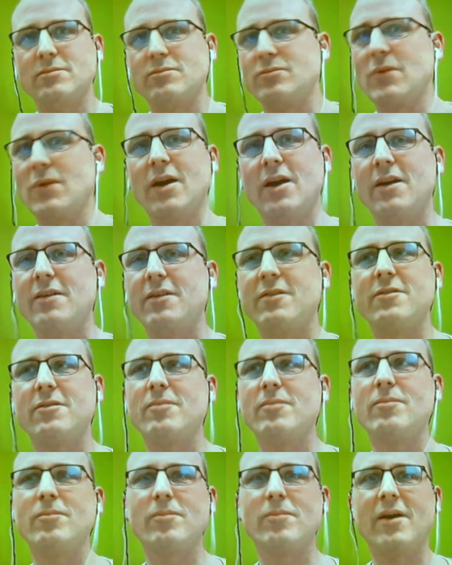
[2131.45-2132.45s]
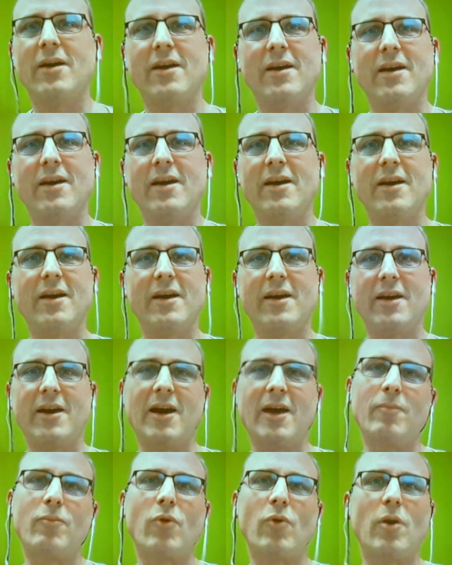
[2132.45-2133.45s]
can't I, I can't
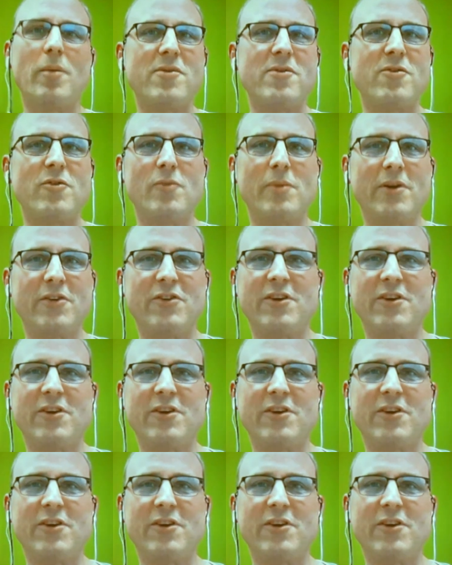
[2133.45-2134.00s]
promise too much here.